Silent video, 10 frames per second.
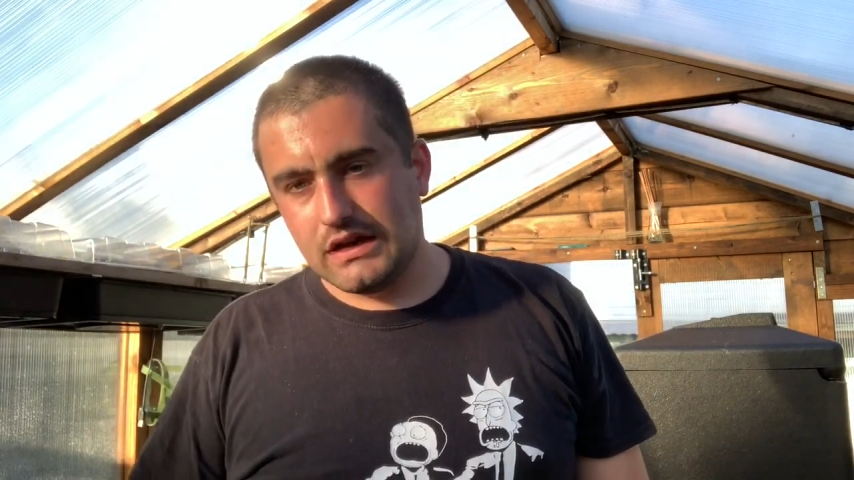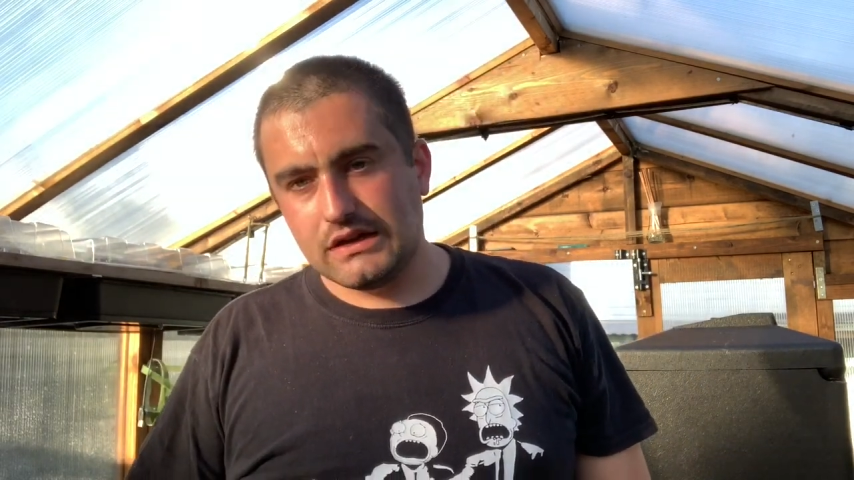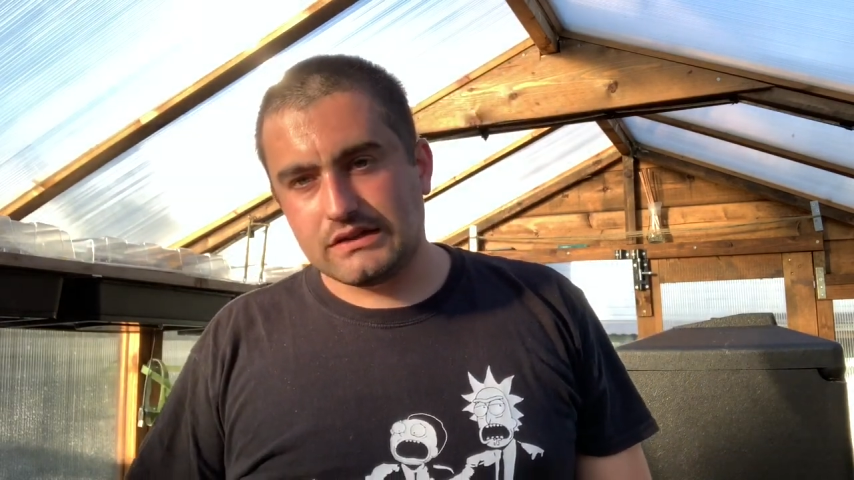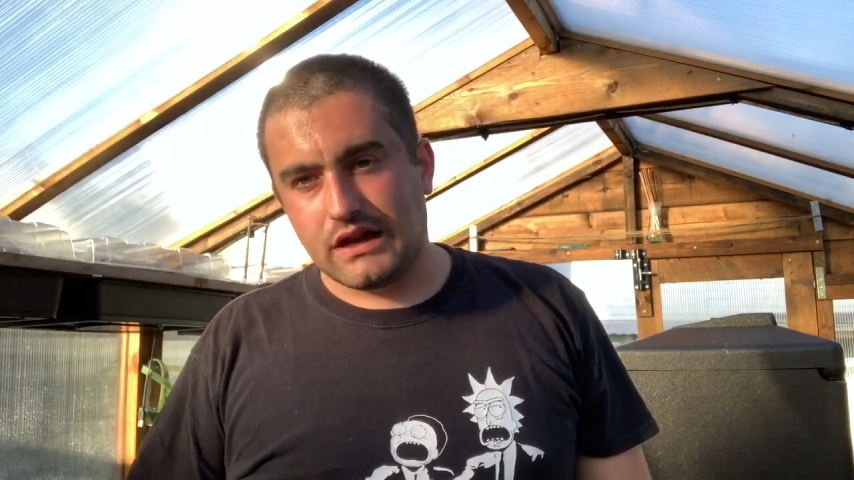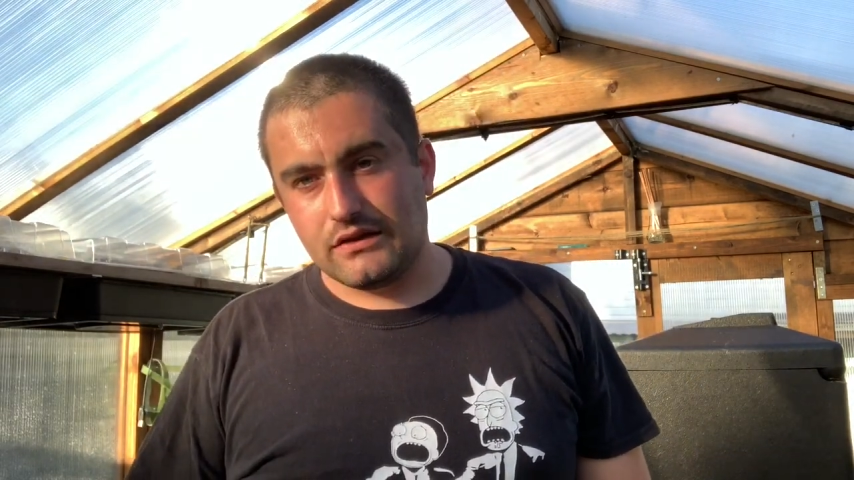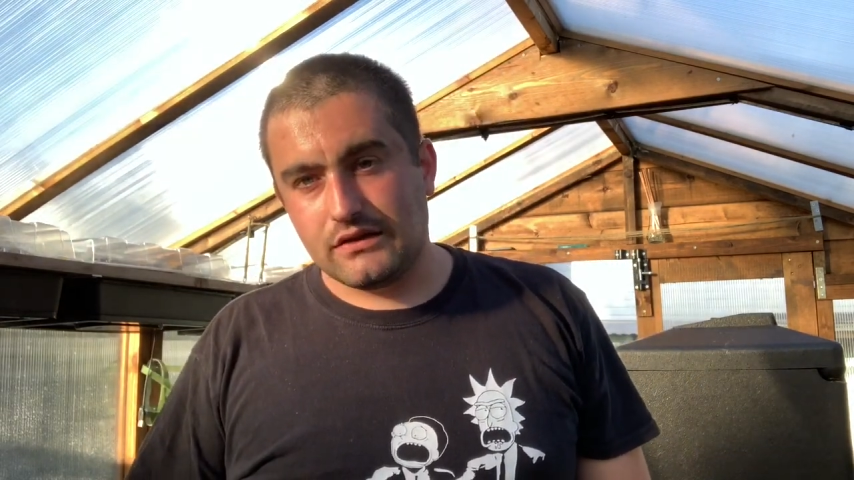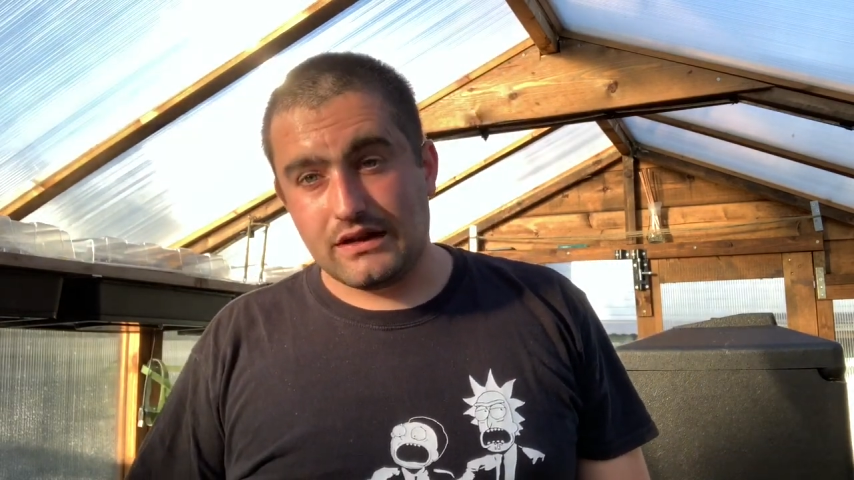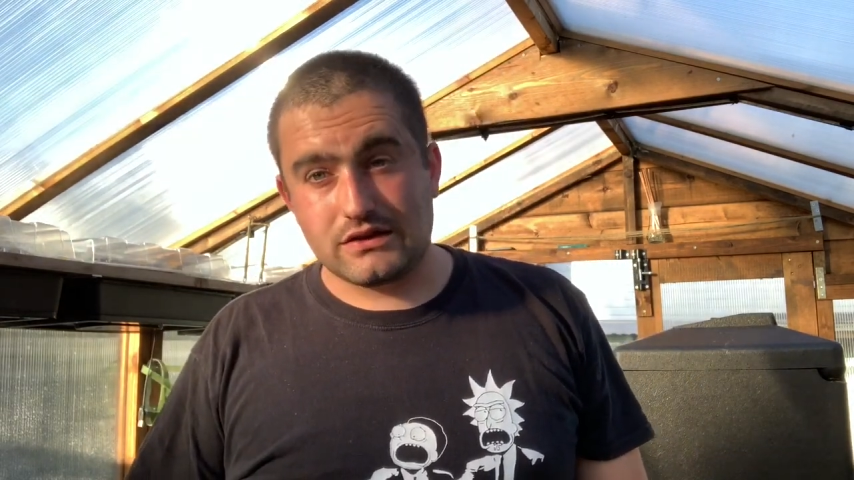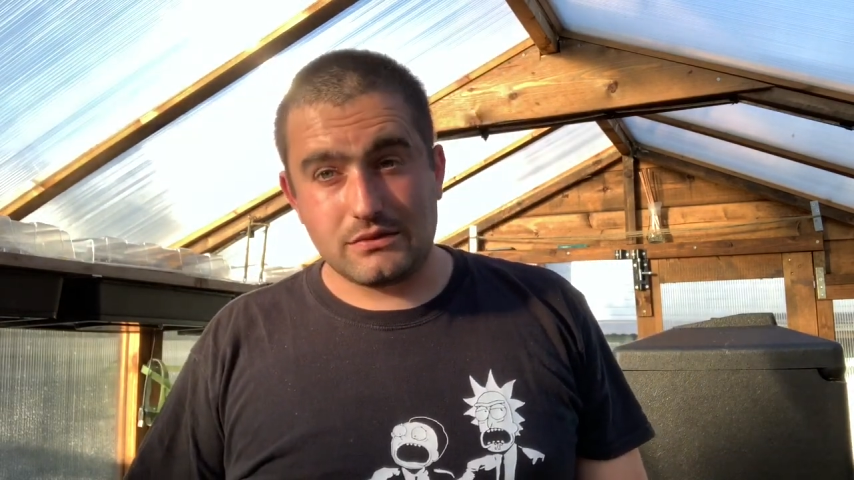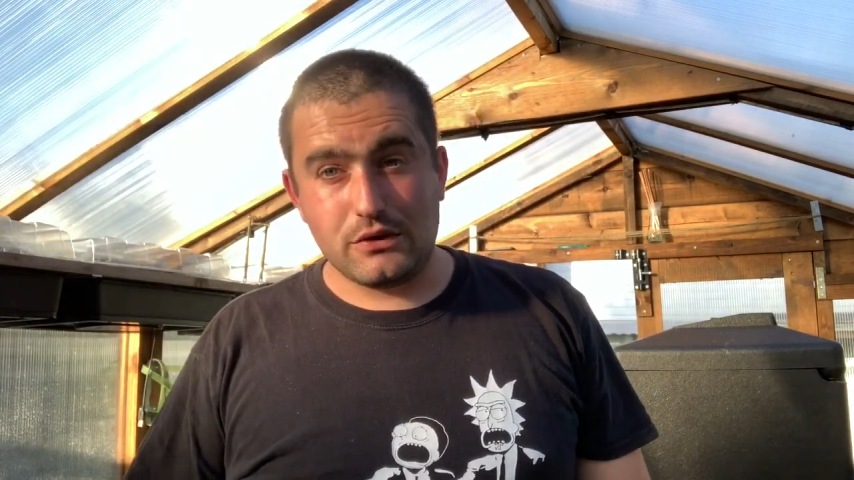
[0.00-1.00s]
So
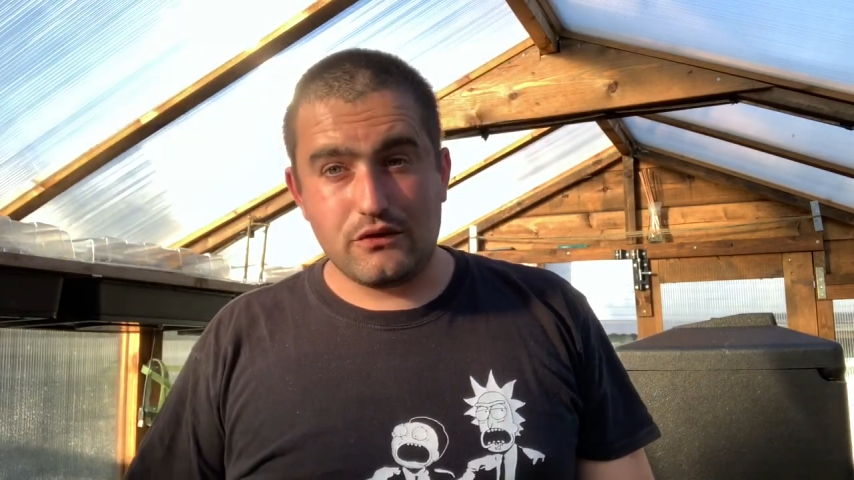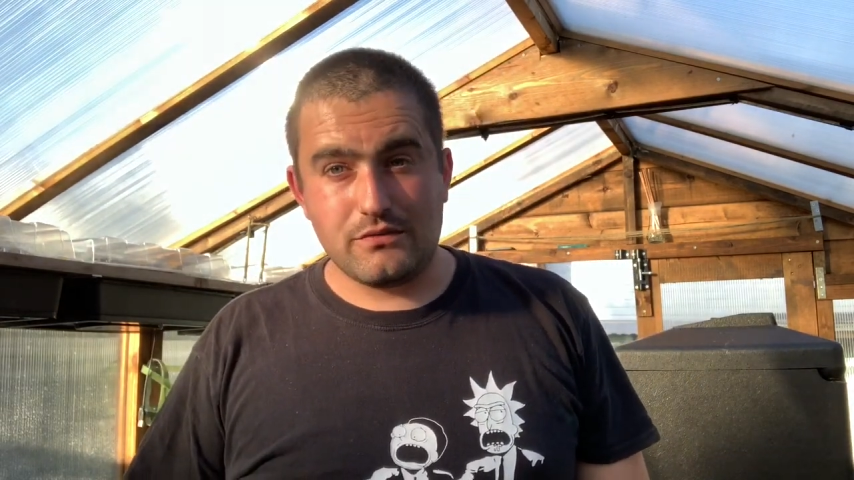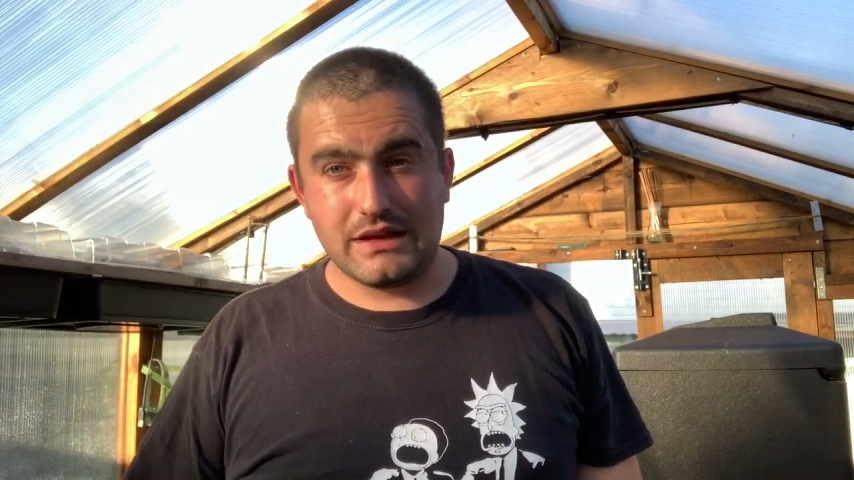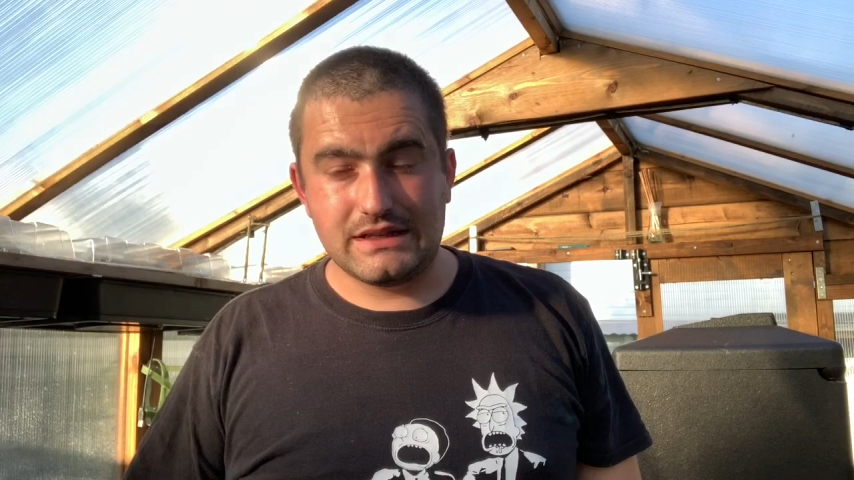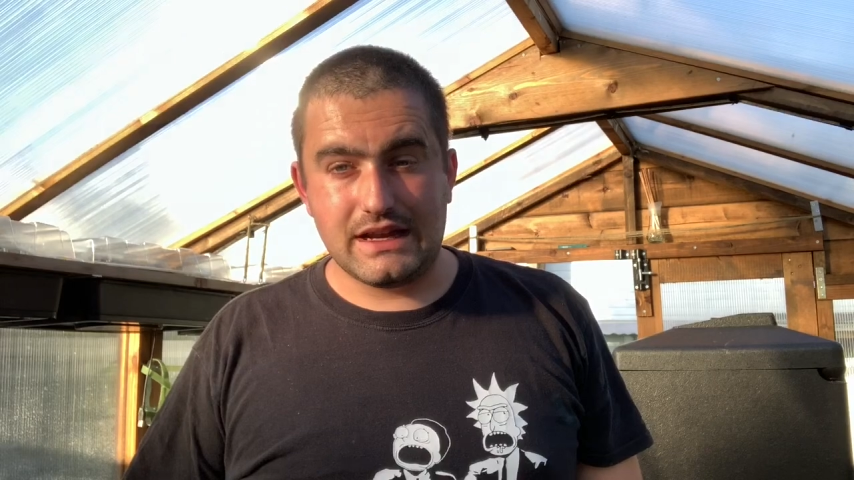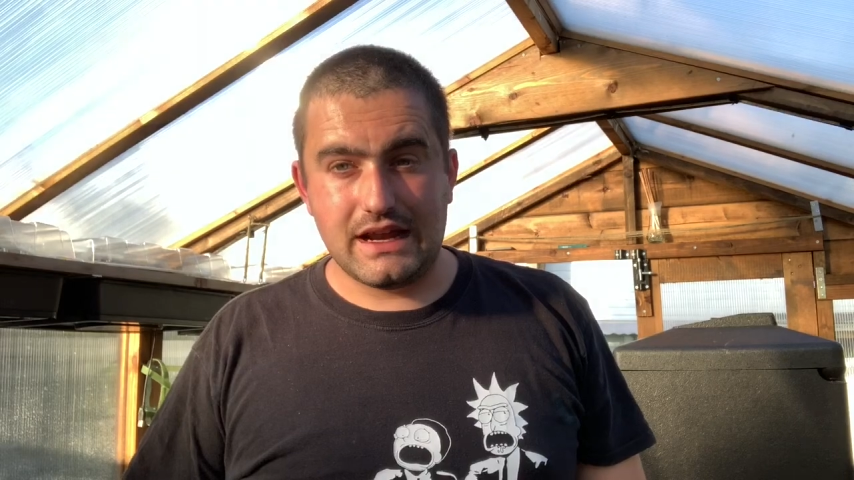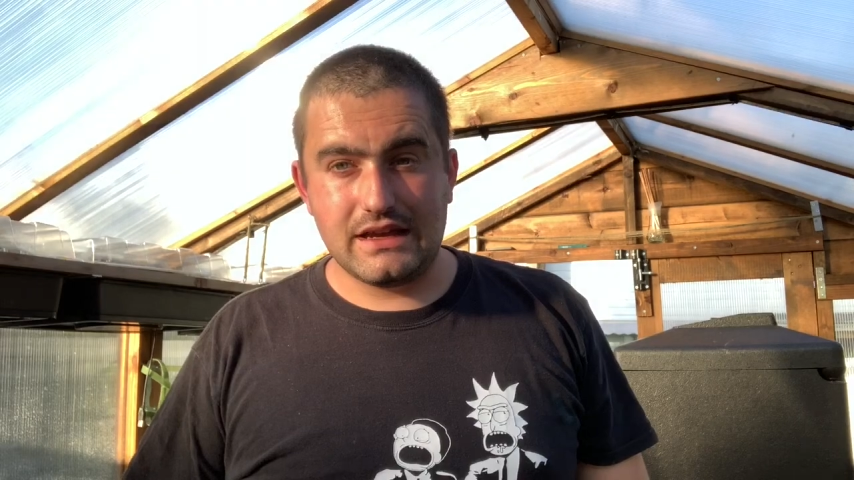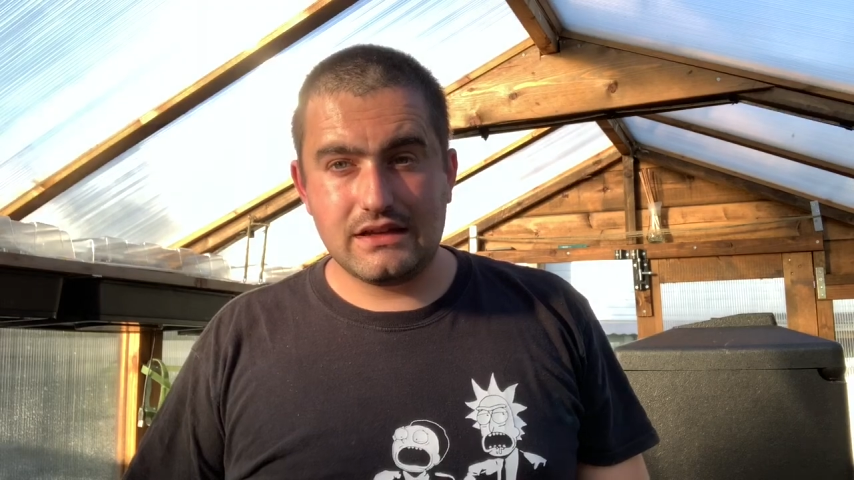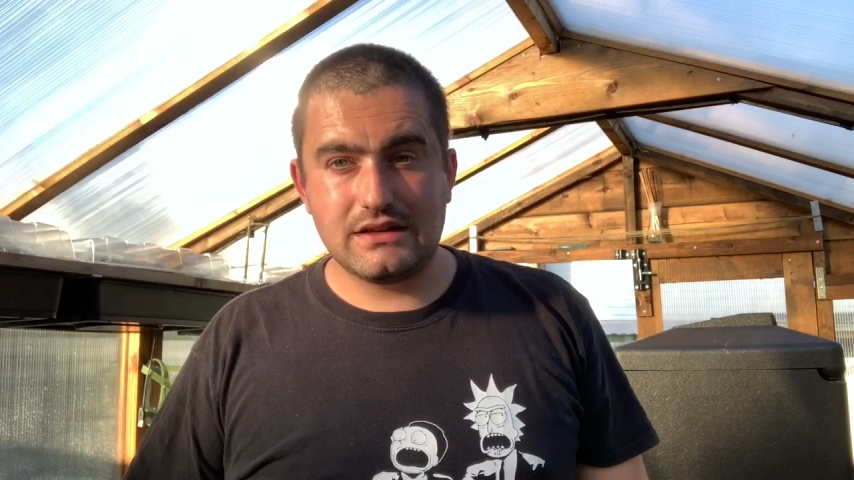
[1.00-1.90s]
that's going to be all from me today.